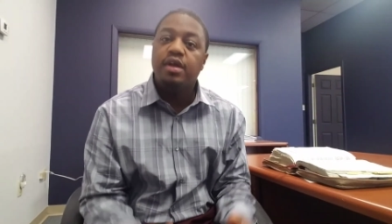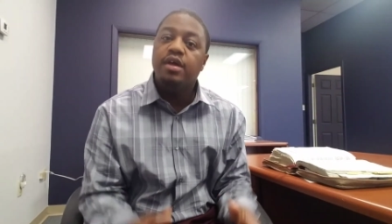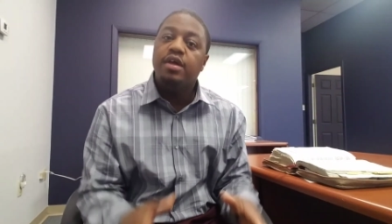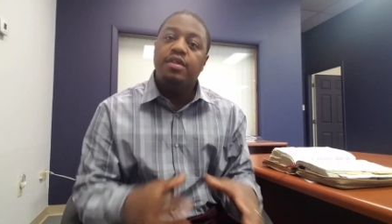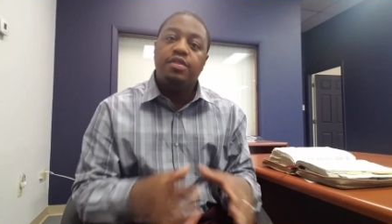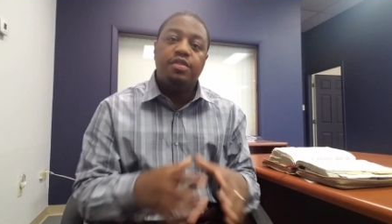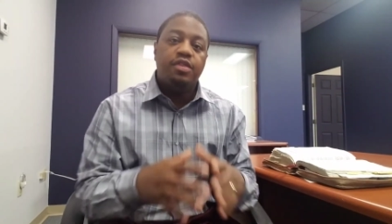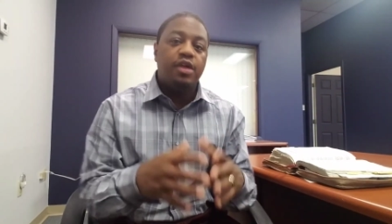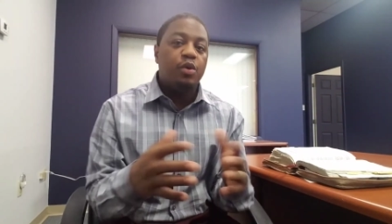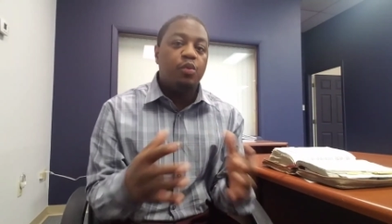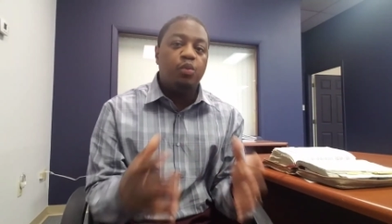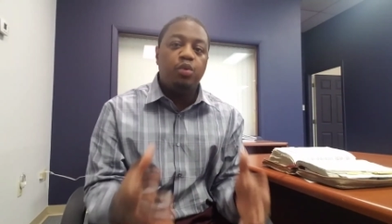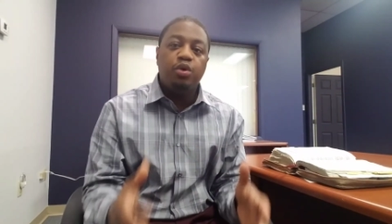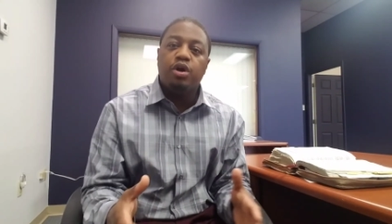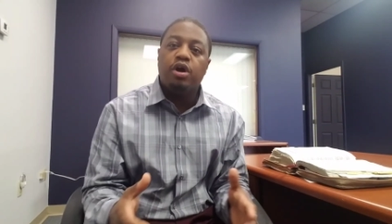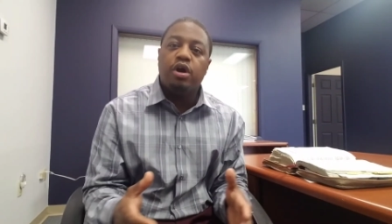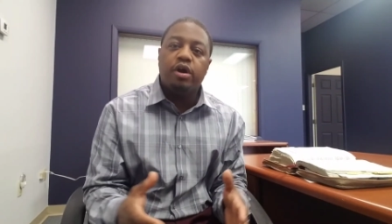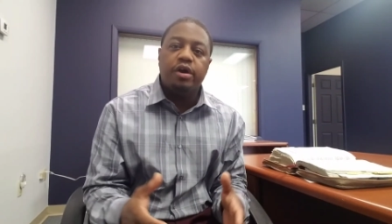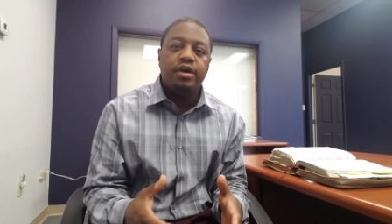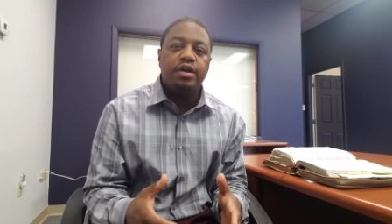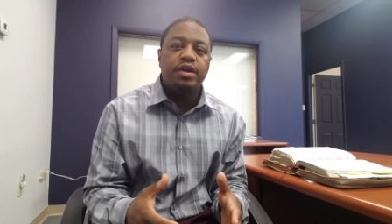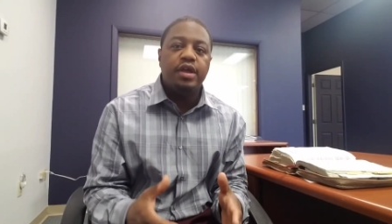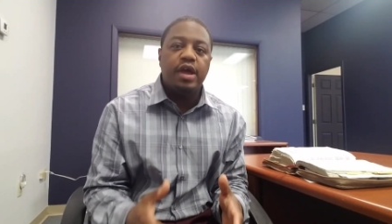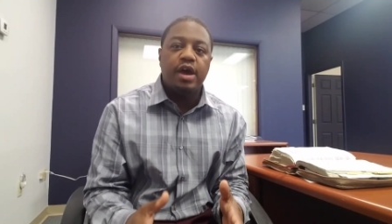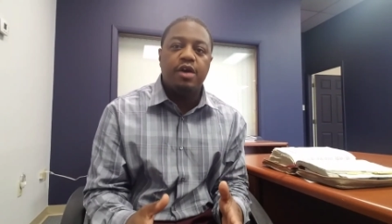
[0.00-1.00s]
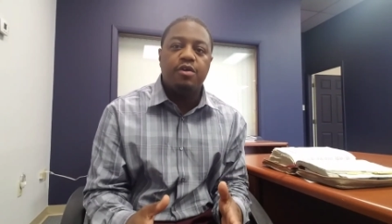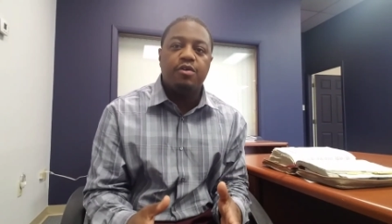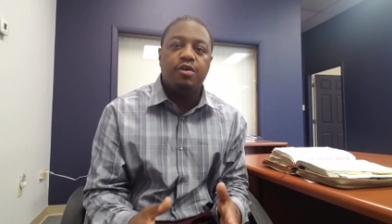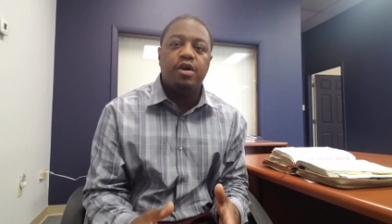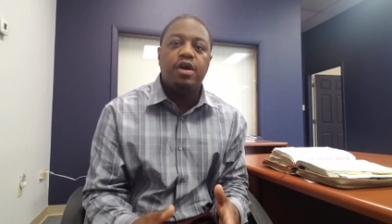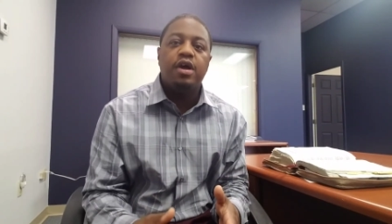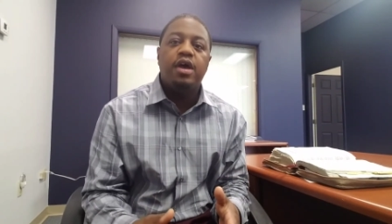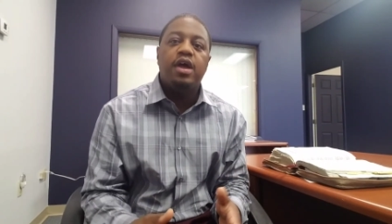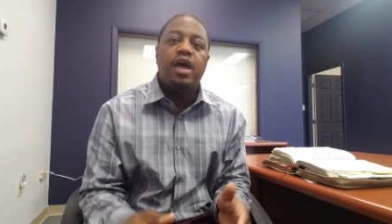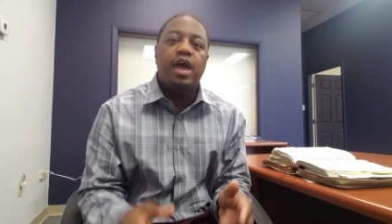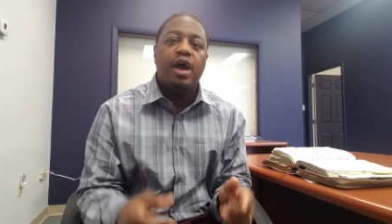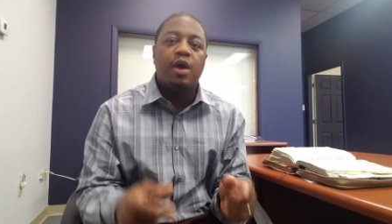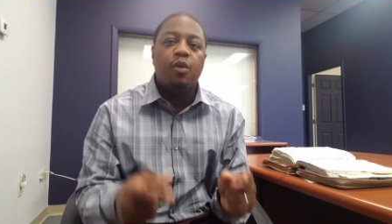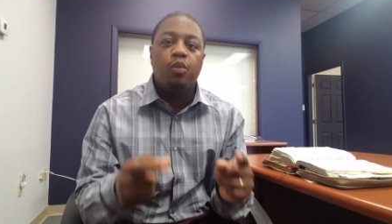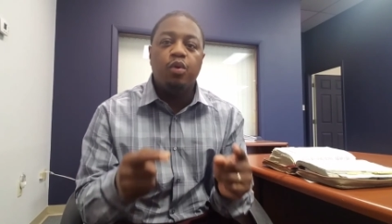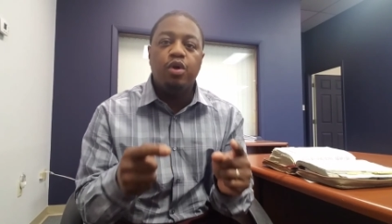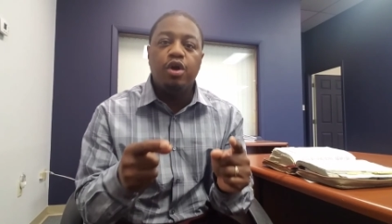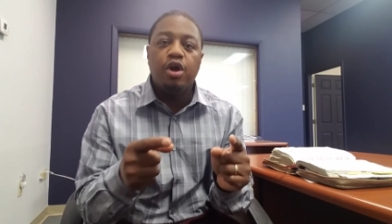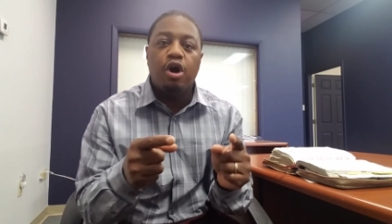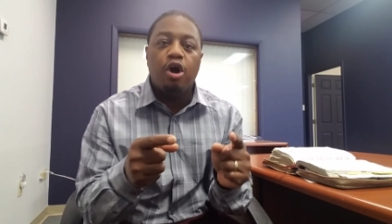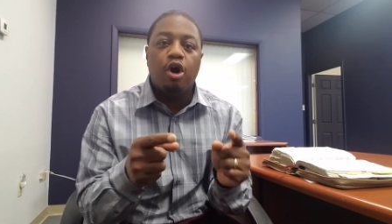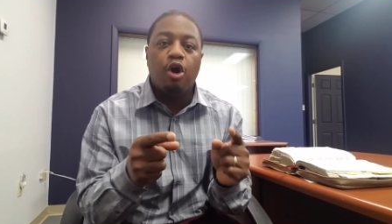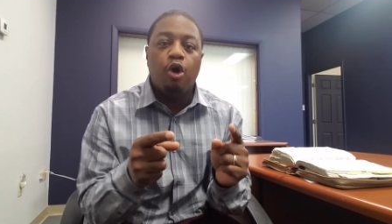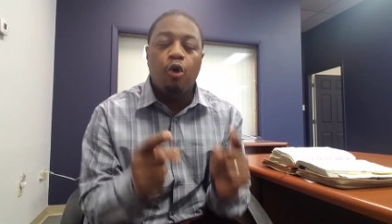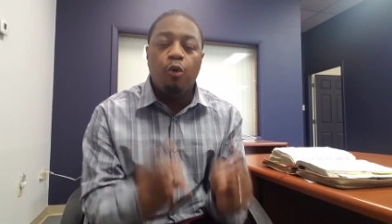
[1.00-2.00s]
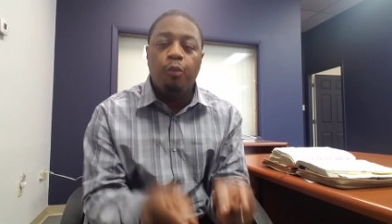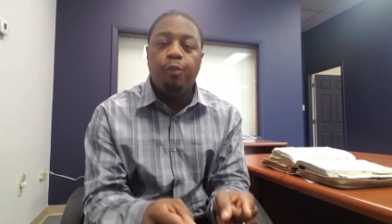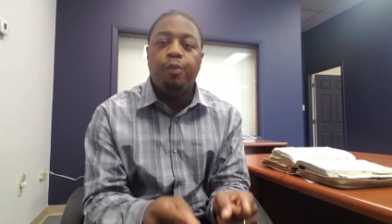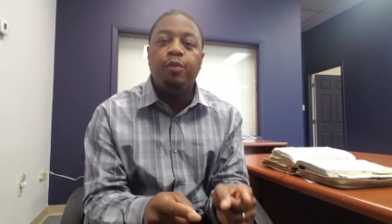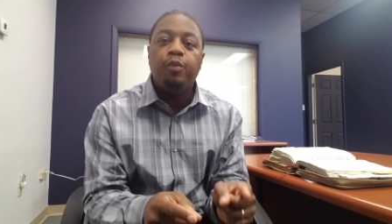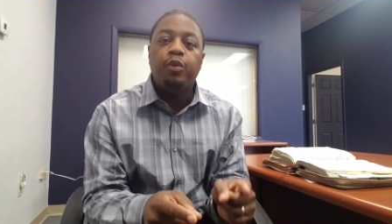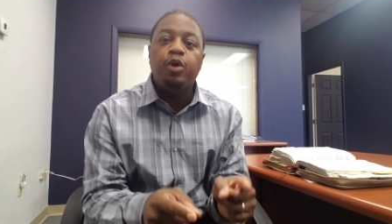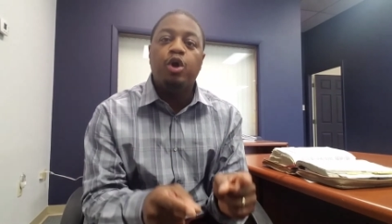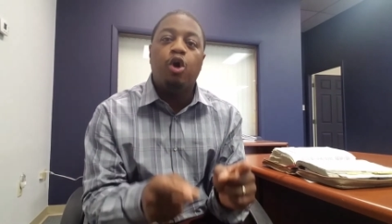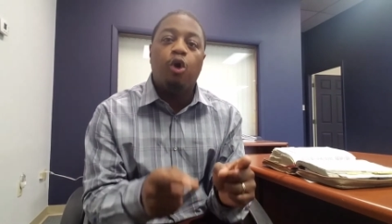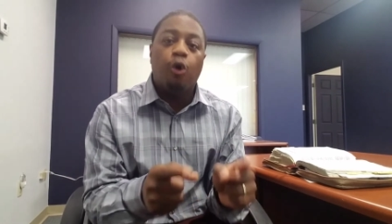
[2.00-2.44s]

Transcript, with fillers: then we are in error and we are open we